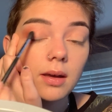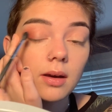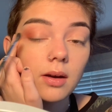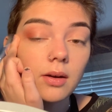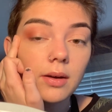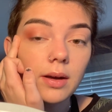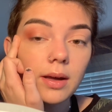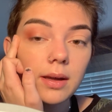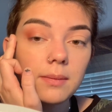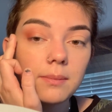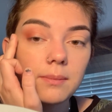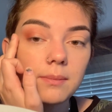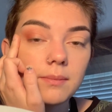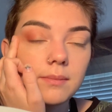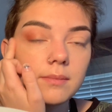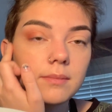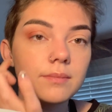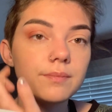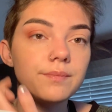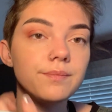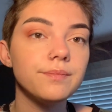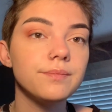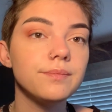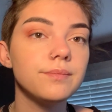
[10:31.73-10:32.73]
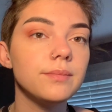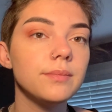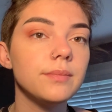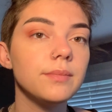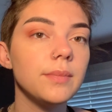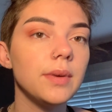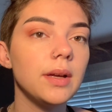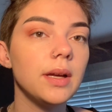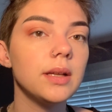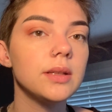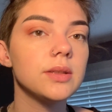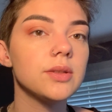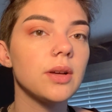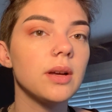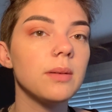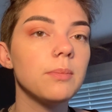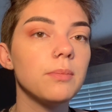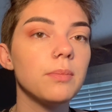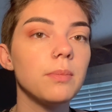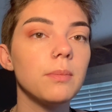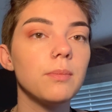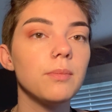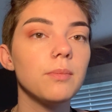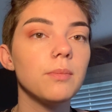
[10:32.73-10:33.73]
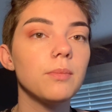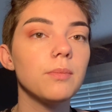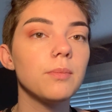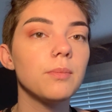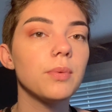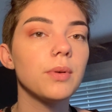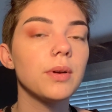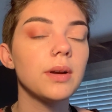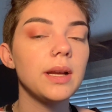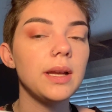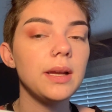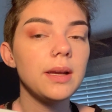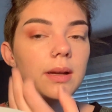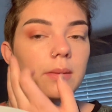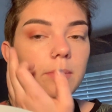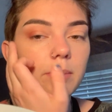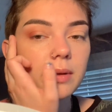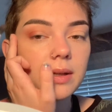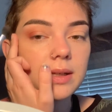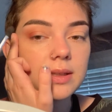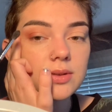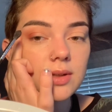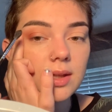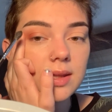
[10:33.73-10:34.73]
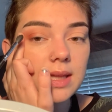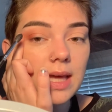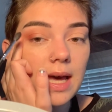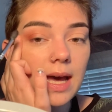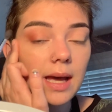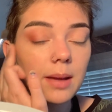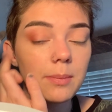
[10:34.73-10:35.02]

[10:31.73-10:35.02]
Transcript: Okay, and so I'm pretty pleased with that.